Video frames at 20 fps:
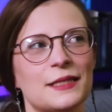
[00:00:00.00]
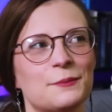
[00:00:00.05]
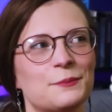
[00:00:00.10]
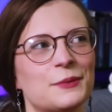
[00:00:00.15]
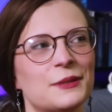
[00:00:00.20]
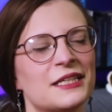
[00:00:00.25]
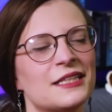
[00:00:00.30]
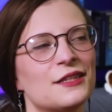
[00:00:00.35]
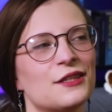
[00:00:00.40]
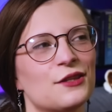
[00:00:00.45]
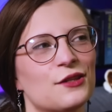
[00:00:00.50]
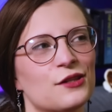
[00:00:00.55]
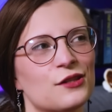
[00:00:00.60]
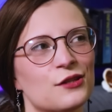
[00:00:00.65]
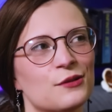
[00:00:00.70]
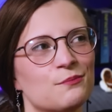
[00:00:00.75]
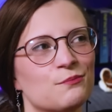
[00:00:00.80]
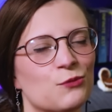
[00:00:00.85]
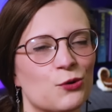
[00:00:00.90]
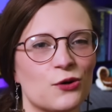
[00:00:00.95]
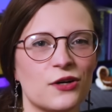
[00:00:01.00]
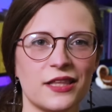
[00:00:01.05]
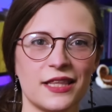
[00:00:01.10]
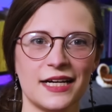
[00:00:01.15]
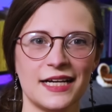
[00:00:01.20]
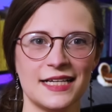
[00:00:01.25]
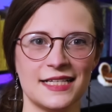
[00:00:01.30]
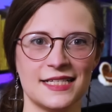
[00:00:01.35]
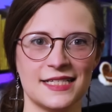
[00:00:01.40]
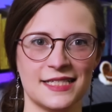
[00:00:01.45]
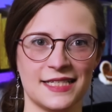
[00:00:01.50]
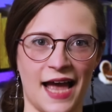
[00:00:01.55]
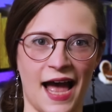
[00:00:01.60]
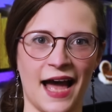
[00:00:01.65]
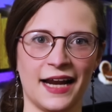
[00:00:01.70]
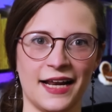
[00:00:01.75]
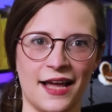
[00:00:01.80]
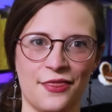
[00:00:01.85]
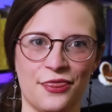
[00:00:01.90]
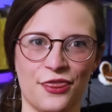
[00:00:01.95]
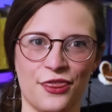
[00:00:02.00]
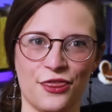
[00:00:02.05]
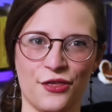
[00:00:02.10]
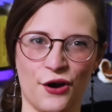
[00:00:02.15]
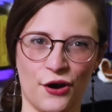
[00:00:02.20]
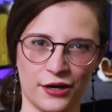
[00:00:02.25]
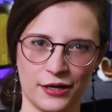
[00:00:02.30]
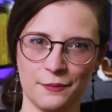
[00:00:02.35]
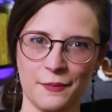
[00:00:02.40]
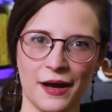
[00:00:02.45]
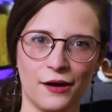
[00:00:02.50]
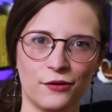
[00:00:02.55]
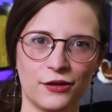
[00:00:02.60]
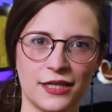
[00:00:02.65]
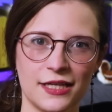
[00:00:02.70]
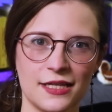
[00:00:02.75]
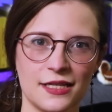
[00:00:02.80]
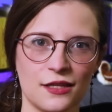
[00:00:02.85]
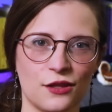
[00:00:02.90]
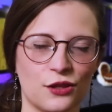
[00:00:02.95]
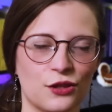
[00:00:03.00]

But the more that I sat and thought about it,